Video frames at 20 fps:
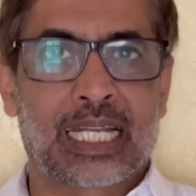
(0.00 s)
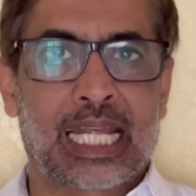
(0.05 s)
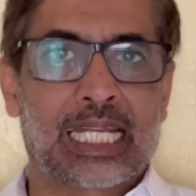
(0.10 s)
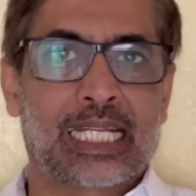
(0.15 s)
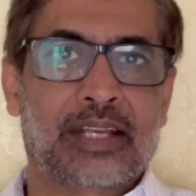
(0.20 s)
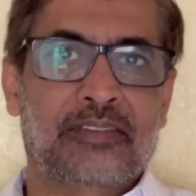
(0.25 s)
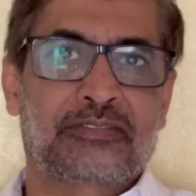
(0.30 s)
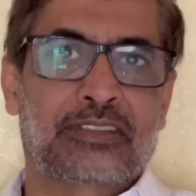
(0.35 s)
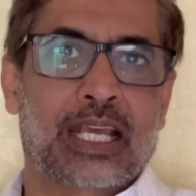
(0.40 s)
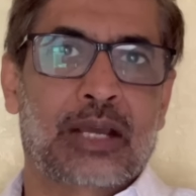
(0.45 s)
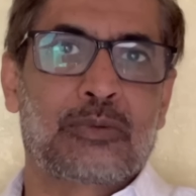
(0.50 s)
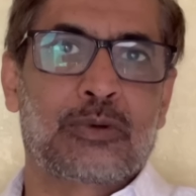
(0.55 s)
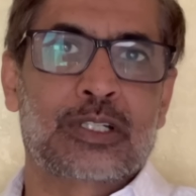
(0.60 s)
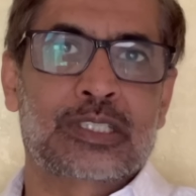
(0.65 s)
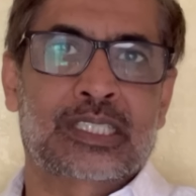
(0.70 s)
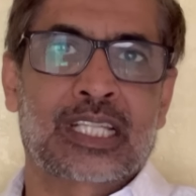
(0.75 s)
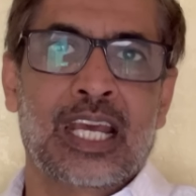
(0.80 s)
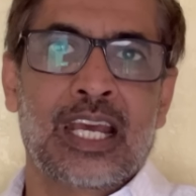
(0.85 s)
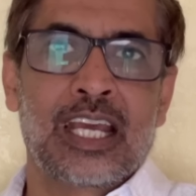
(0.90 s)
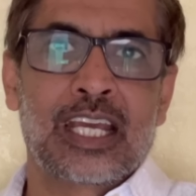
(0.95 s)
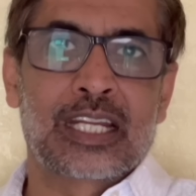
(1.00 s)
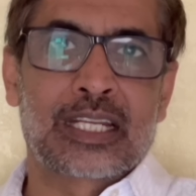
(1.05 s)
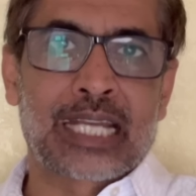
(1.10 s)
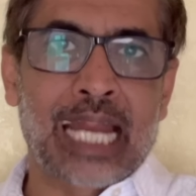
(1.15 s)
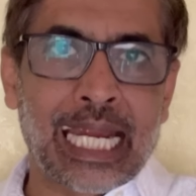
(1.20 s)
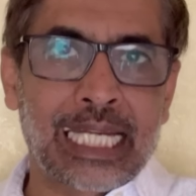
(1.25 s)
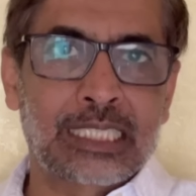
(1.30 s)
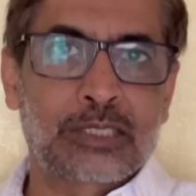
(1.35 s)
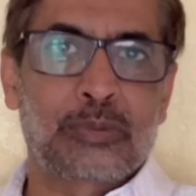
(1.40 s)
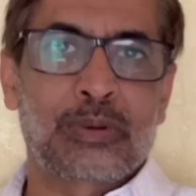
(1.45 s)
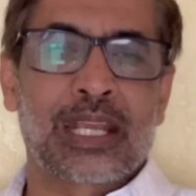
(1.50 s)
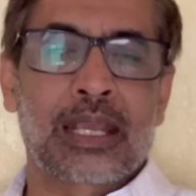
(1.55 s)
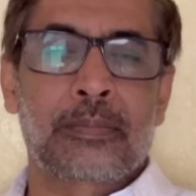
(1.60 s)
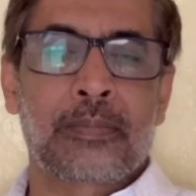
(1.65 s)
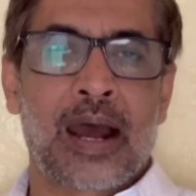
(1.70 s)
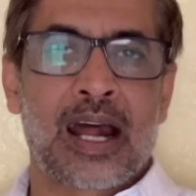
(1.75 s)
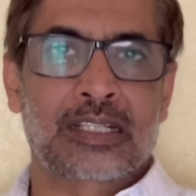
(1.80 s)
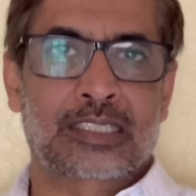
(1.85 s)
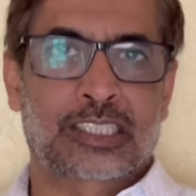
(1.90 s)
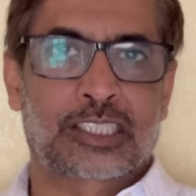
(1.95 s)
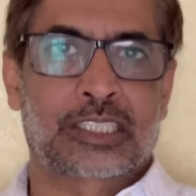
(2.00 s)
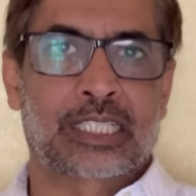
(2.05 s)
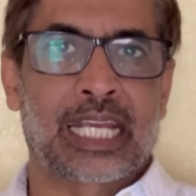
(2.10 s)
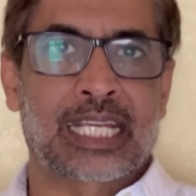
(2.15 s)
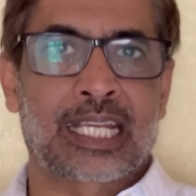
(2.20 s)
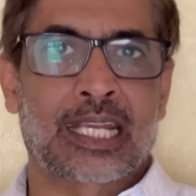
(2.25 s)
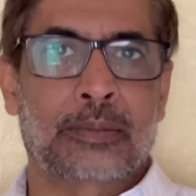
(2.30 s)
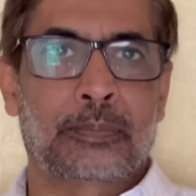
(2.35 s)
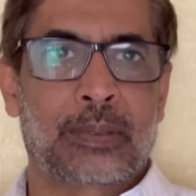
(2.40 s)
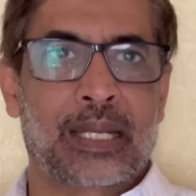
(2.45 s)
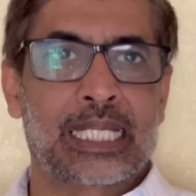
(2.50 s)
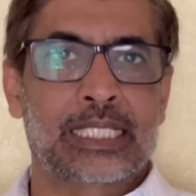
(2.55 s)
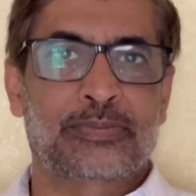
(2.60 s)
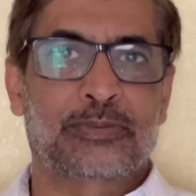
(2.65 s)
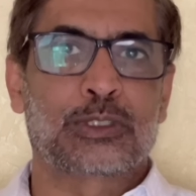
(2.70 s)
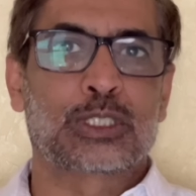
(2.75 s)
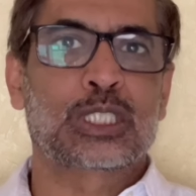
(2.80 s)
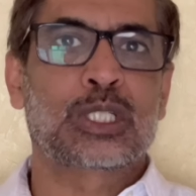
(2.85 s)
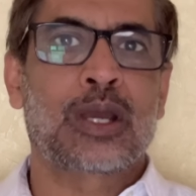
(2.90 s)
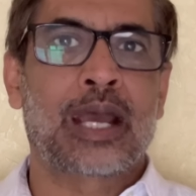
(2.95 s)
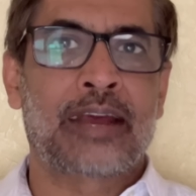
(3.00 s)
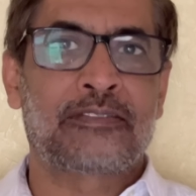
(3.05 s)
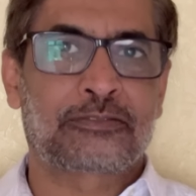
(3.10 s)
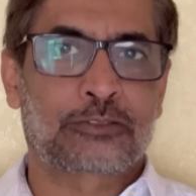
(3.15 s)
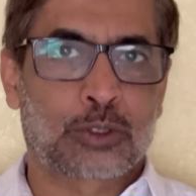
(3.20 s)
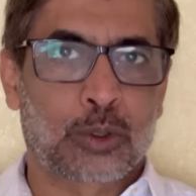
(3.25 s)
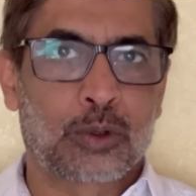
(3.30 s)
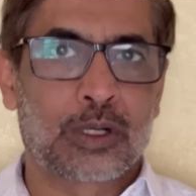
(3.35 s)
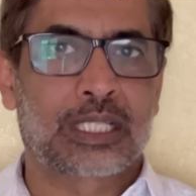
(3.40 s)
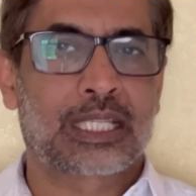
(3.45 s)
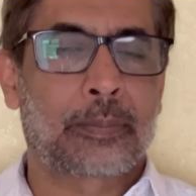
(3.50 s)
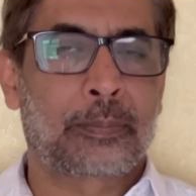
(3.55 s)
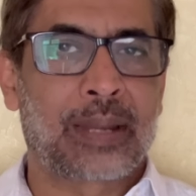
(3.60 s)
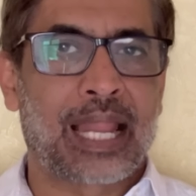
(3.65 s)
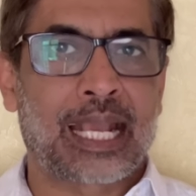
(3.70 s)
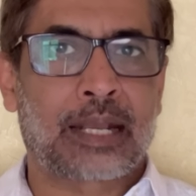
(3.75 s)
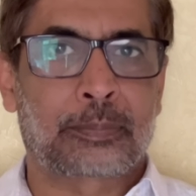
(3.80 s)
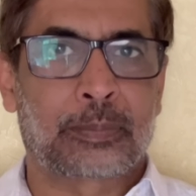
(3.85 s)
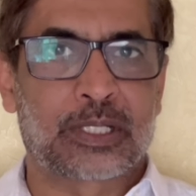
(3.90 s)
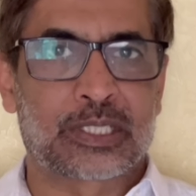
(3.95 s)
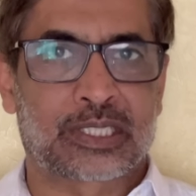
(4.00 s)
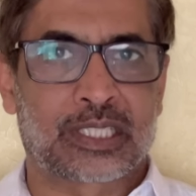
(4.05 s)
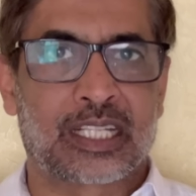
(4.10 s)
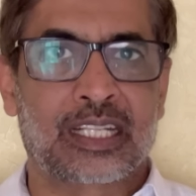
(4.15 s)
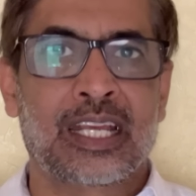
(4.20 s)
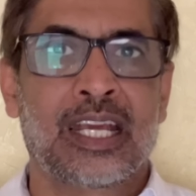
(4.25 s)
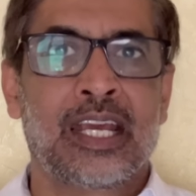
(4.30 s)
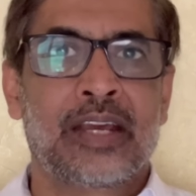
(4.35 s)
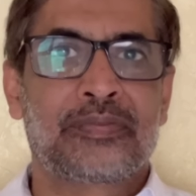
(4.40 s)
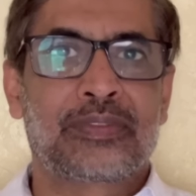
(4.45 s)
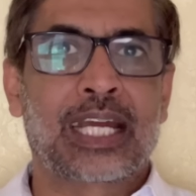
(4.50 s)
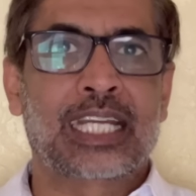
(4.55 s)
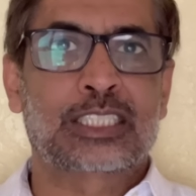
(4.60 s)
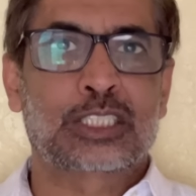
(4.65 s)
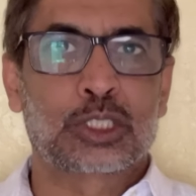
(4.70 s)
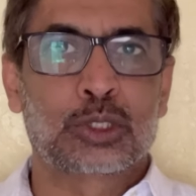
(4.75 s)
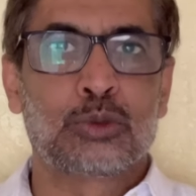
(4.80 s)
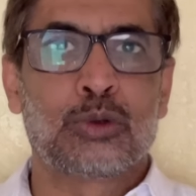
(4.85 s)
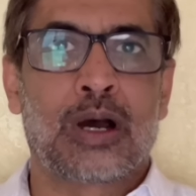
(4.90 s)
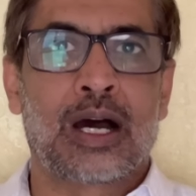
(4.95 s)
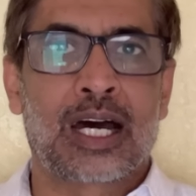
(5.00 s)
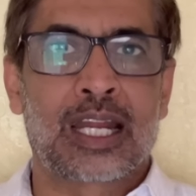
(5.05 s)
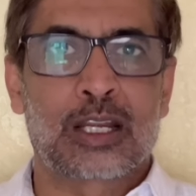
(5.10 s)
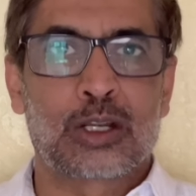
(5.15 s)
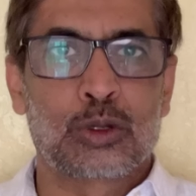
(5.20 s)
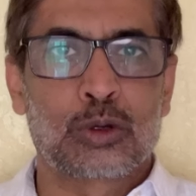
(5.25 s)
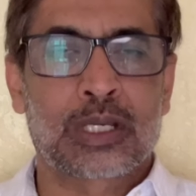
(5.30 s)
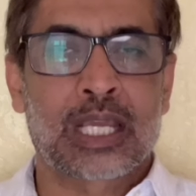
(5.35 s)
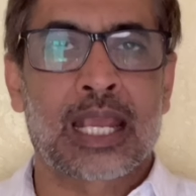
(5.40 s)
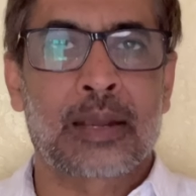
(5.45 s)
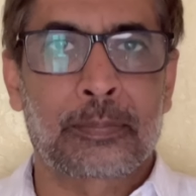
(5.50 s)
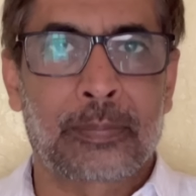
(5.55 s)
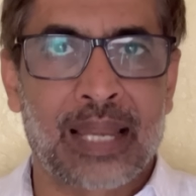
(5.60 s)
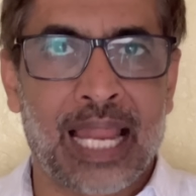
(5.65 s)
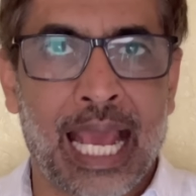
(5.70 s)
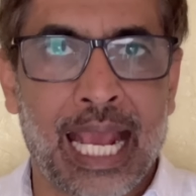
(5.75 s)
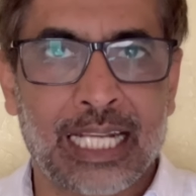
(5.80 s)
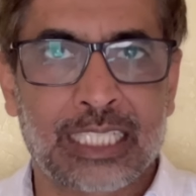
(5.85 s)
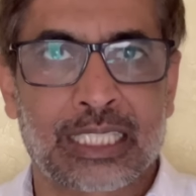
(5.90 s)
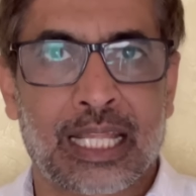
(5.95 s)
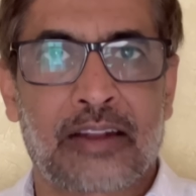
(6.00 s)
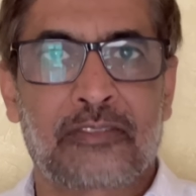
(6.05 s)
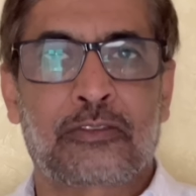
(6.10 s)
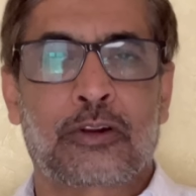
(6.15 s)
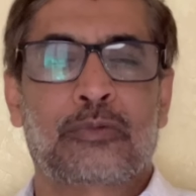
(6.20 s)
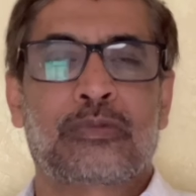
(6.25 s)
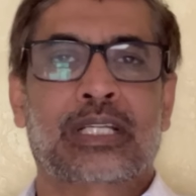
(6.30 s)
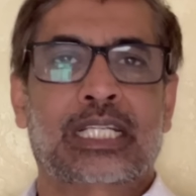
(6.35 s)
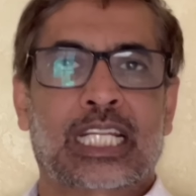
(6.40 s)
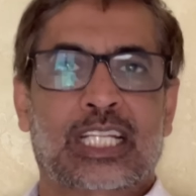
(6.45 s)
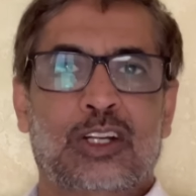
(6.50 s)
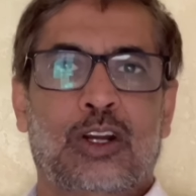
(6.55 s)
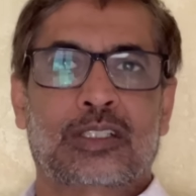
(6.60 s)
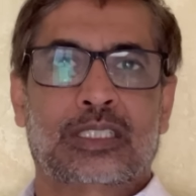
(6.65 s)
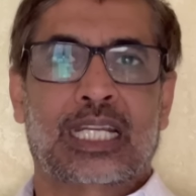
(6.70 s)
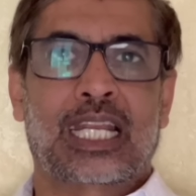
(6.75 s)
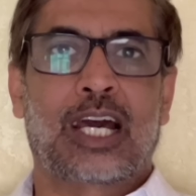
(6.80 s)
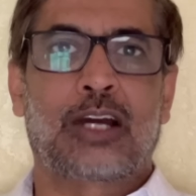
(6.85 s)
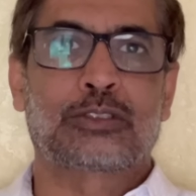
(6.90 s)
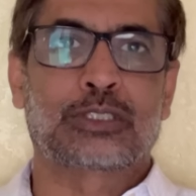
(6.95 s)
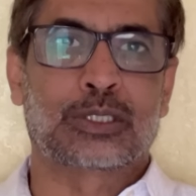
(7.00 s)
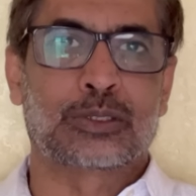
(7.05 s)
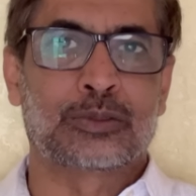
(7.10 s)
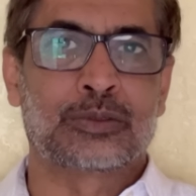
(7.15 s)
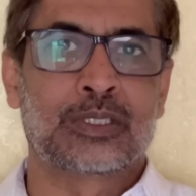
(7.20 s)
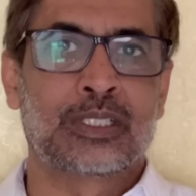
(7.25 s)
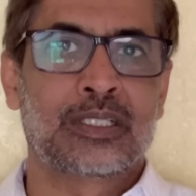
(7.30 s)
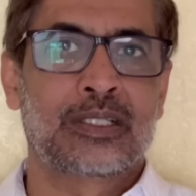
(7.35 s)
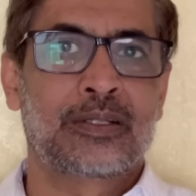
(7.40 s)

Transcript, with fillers: And if there was right-wing march taking place, would you have told the black person that you are looking black, therefore we cannot allow you?